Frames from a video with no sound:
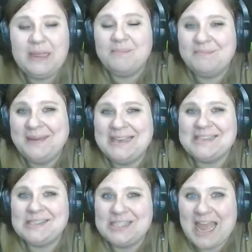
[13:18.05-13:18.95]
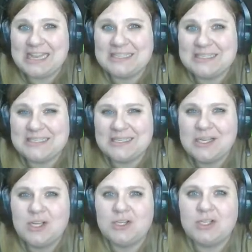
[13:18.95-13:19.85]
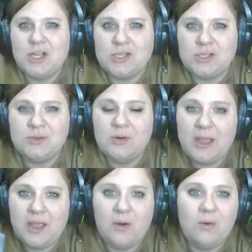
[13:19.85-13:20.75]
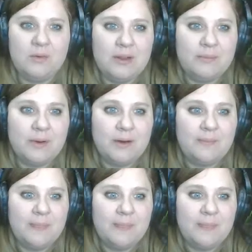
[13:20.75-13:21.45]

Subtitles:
it makes sense to do a whole number,